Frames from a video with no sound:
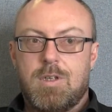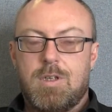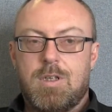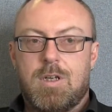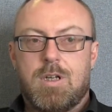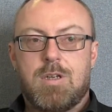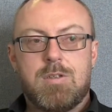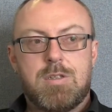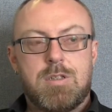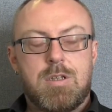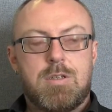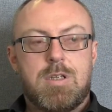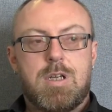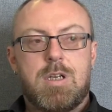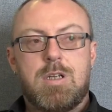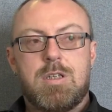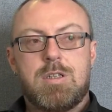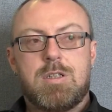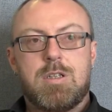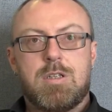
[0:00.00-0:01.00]
You know, so
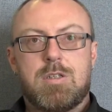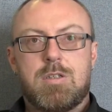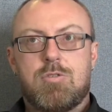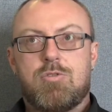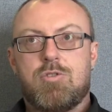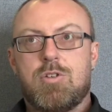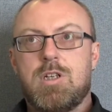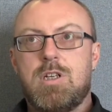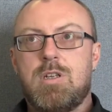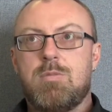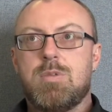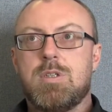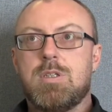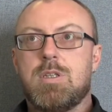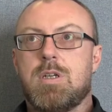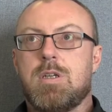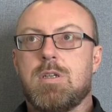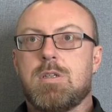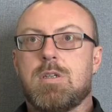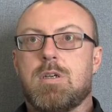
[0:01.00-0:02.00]
then it's extreme,
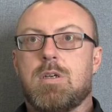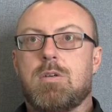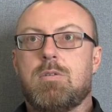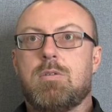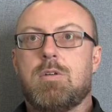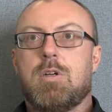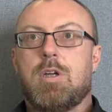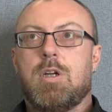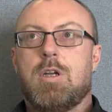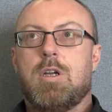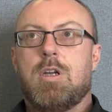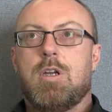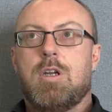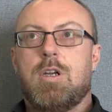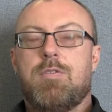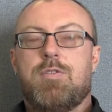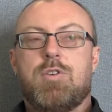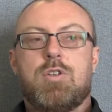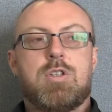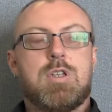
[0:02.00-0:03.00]
isn't it? So,
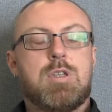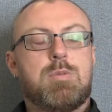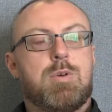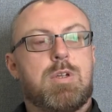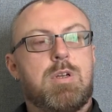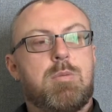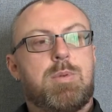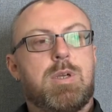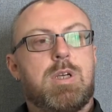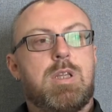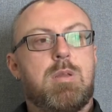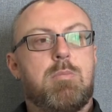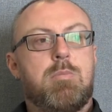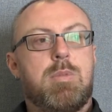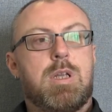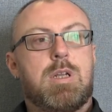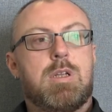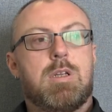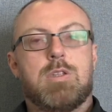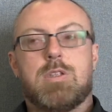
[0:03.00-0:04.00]
if you just want to be in the
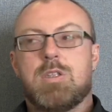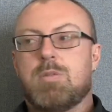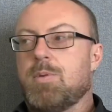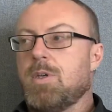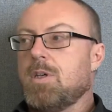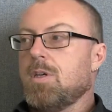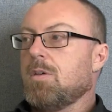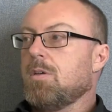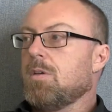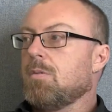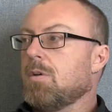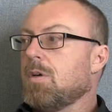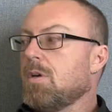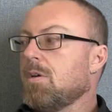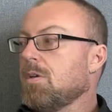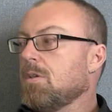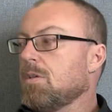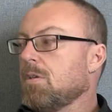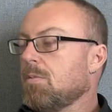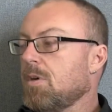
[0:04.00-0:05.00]
middle and just be who you
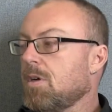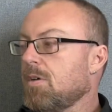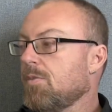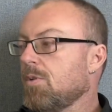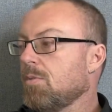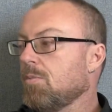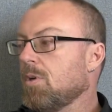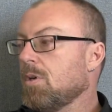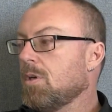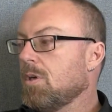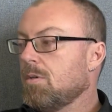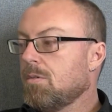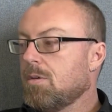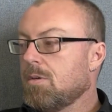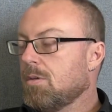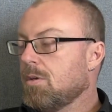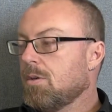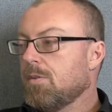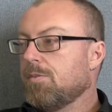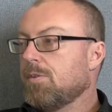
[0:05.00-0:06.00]
are and do whatever you want
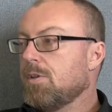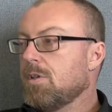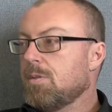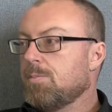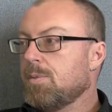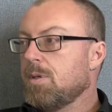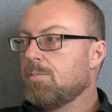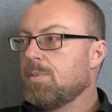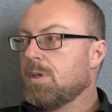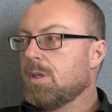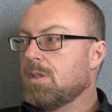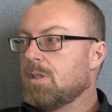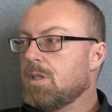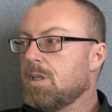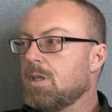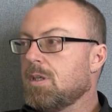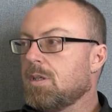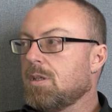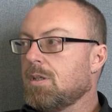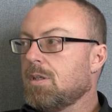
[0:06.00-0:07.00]
and not for it to be a big
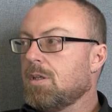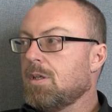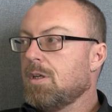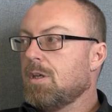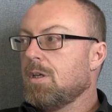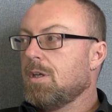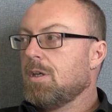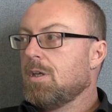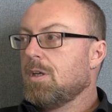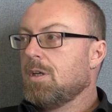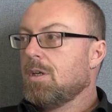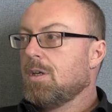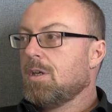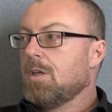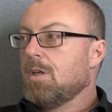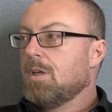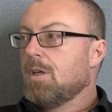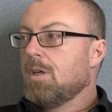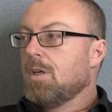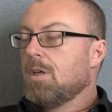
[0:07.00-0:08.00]
deal,
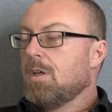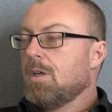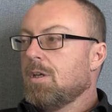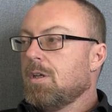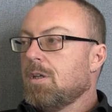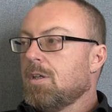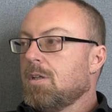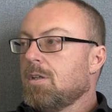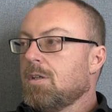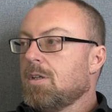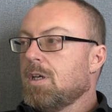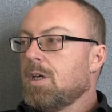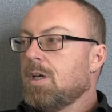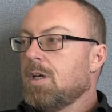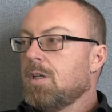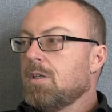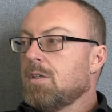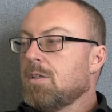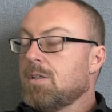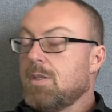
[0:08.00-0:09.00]

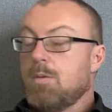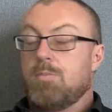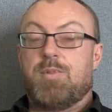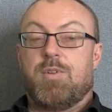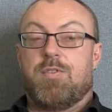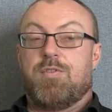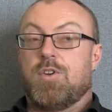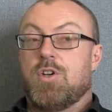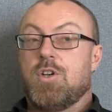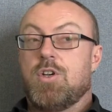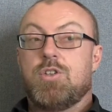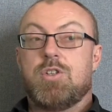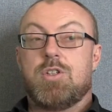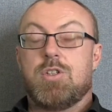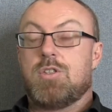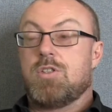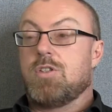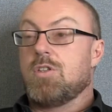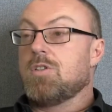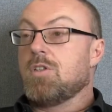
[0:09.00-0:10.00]
then the simple version
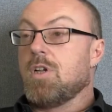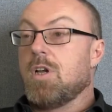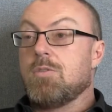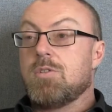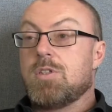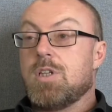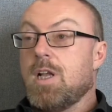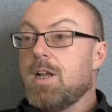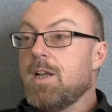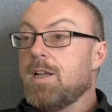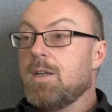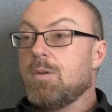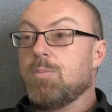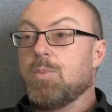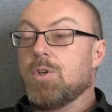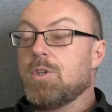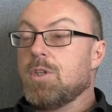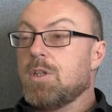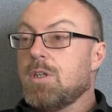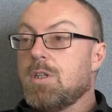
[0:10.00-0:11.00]
is just don't tell
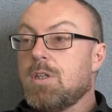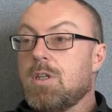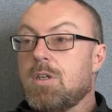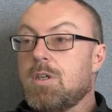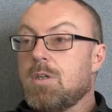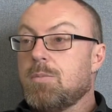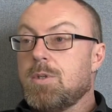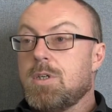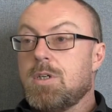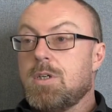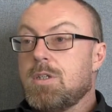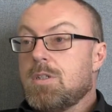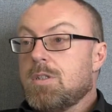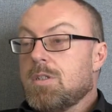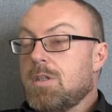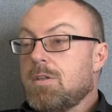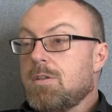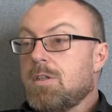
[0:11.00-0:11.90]
anybody and then nobody needs to